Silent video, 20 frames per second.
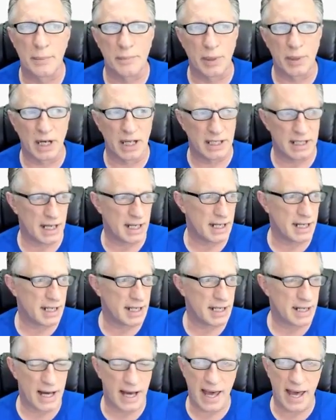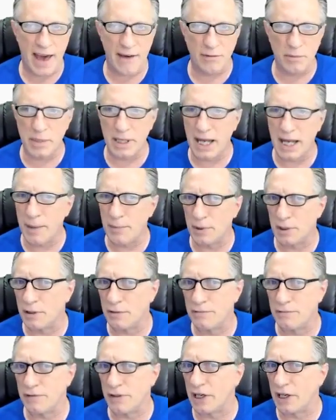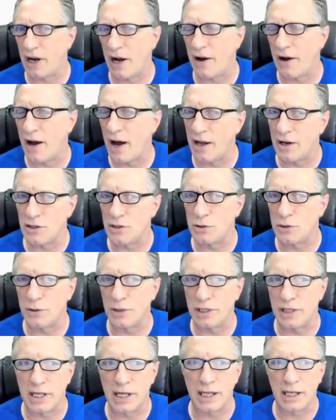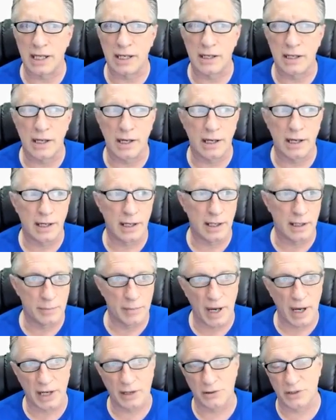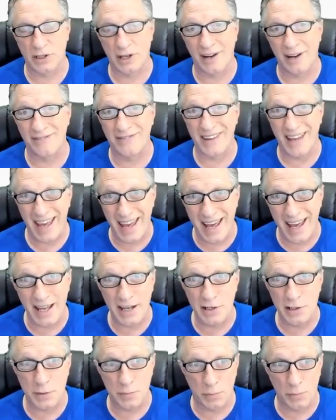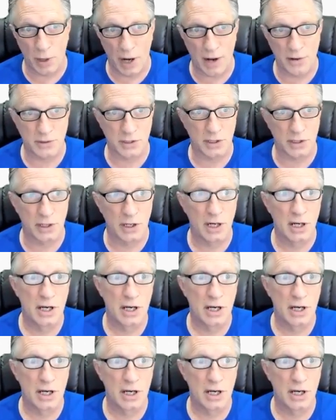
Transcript: But I haven't been able to figure out how to do it in the Microsoft Edge browser.